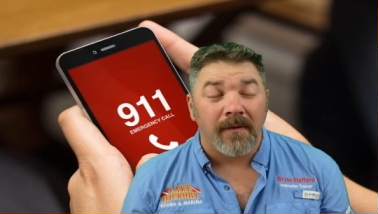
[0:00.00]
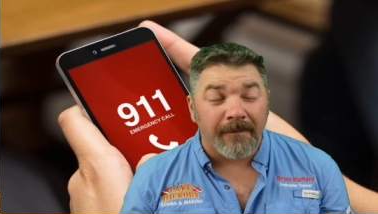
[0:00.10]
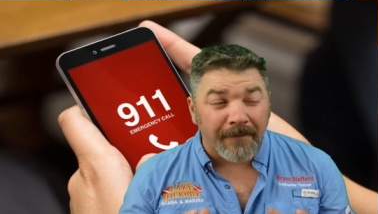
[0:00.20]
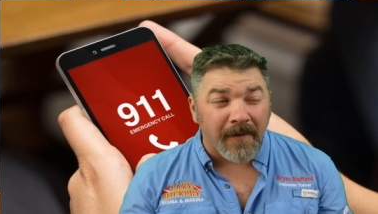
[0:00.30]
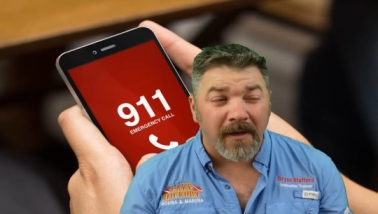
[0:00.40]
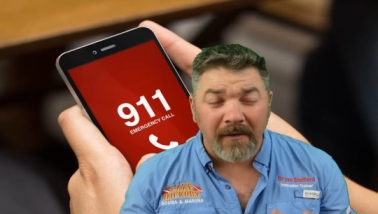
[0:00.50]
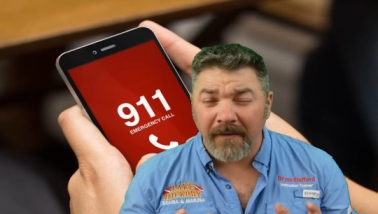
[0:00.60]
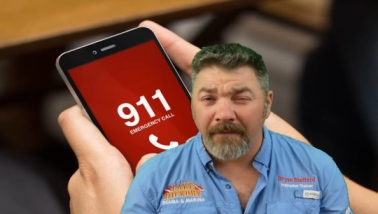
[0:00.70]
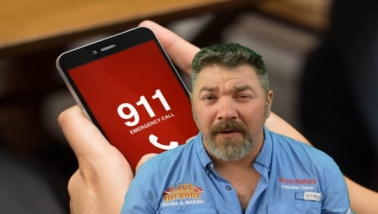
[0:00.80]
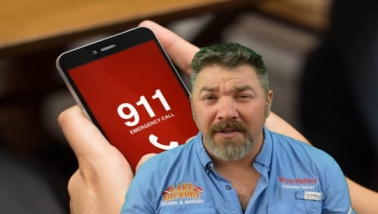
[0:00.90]
The
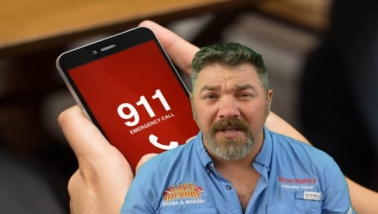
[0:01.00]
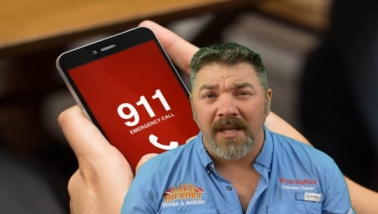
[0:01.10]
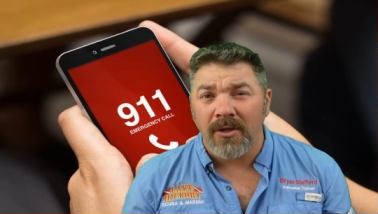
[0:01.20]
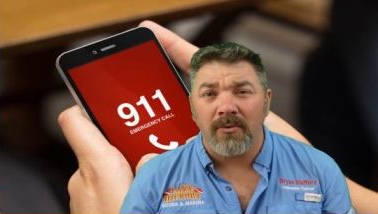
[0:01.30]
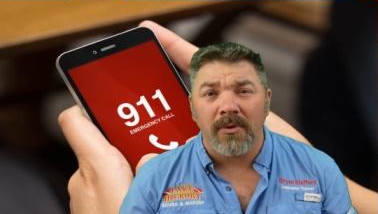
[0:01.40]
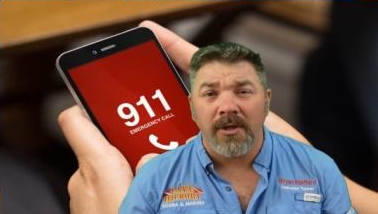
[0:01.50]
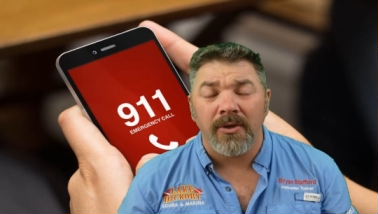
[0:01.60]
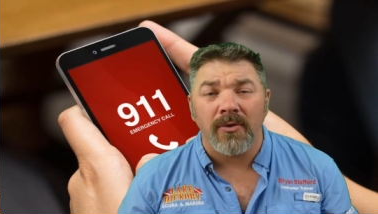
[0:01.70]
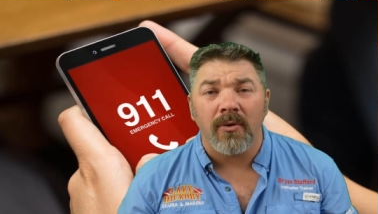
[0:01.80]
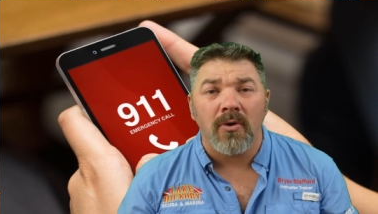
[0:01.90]
very first thing you want to
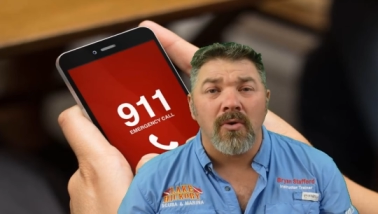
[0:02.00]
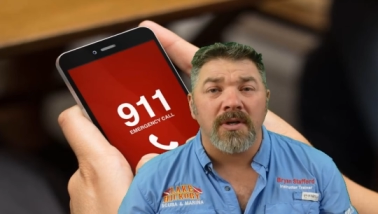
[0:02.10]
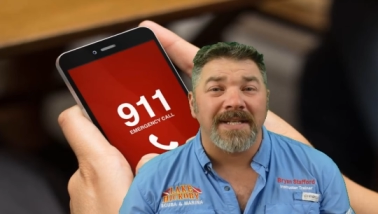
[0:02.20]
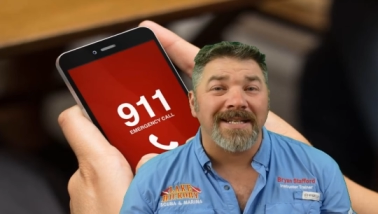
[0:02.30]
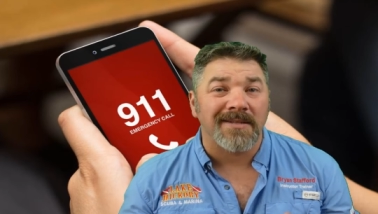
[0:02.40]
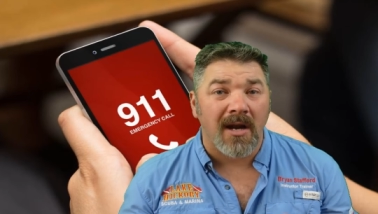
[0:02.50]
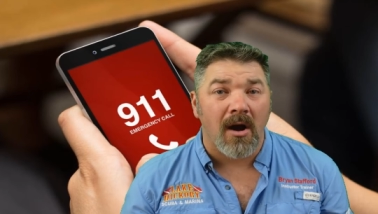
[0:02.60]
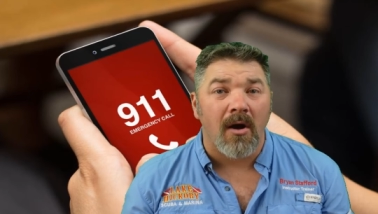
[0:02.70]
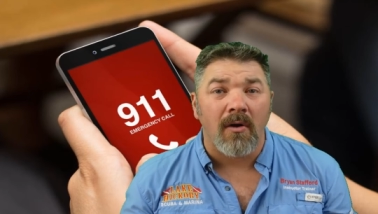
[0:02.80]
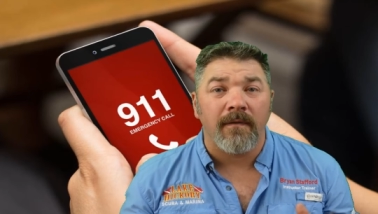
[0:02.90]
do, of course, is
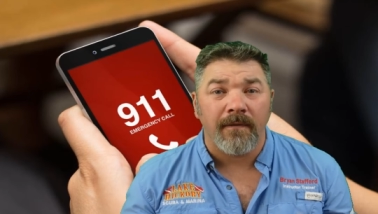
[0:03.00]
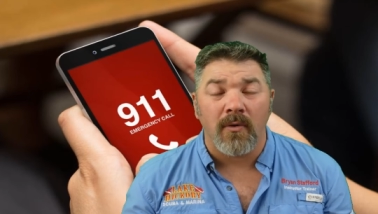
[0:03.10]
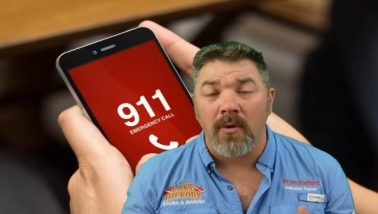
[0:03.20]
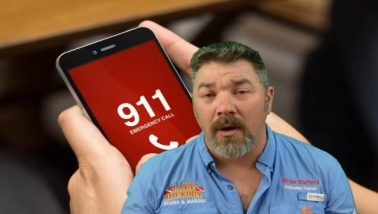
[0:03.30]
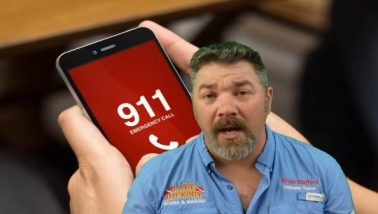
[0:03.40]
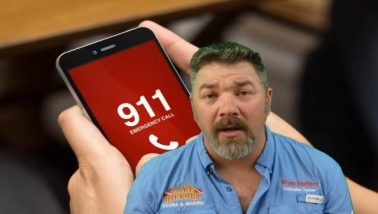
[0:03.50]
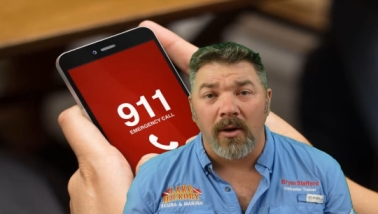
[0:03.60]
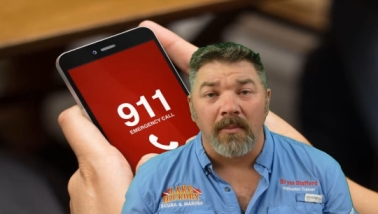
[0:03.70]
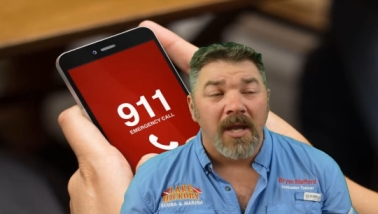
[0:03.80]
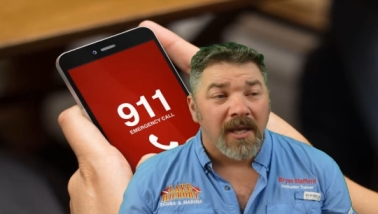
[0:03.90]
call for help.